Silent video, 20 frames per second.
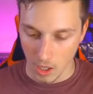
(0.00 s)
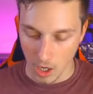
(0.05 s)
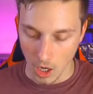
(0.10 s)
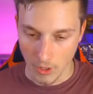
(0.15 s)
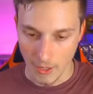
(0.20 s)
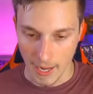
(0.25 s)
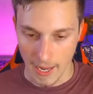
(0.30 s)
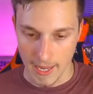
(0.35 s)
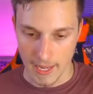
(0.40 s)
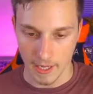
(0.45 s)

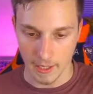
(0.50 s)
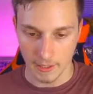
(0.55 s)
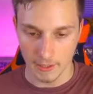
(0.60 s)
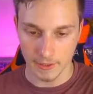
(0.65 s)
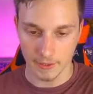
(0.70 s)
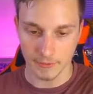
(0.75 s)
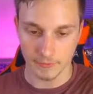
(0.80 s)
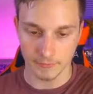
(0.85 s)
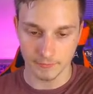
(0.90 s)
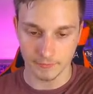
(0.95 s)
Okay.
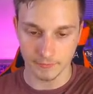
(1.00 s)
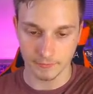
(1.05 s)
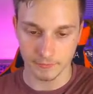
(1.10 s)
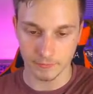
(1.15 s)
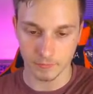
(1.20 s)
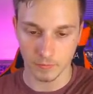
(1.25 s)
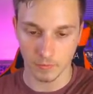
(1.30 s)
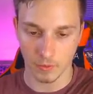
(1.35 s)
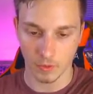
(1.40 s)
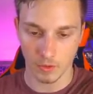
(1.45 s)

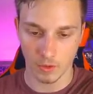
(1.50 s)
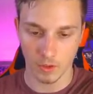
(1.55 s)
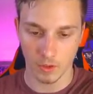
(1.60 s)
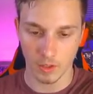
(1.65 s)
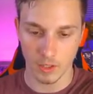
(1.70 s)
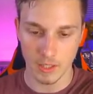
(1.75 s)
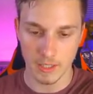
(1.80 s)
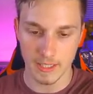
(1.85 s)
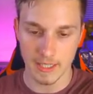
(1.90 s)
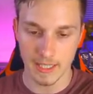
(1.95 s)

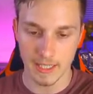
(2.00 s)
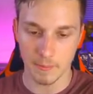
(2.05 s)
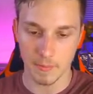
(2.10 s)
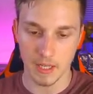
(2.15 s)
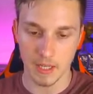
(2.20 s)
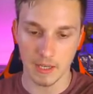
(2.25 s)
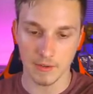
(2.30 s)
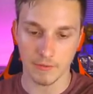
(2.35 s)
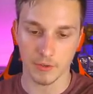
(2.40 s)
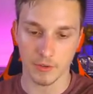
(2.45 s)
DM me
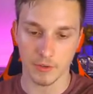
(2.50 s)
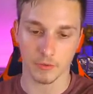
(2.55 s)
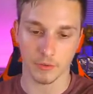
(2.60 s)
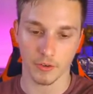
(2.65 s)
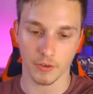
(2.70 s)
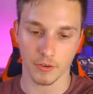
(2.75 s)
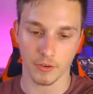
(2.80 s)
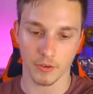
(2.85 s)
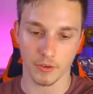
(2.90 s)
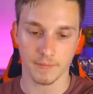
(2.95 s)
if you're
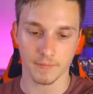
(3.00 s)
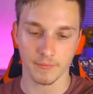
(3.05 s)
free.